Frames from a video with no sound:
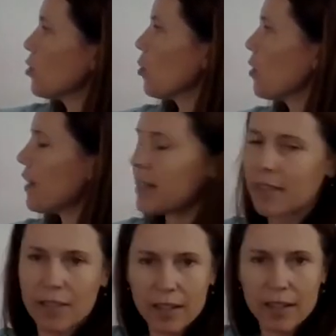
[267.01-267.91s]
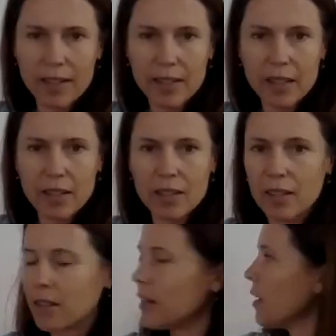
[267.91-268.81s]
12 eighths is
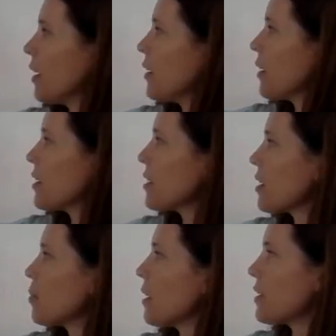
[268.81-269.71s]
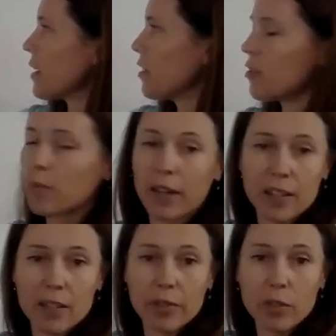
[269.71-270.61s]
96, and 96 minus 100 is
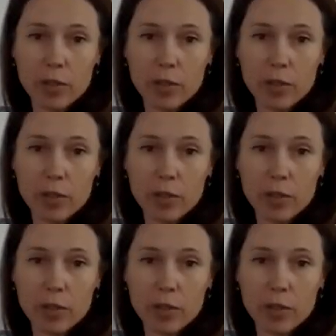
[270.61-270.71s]
minus 4.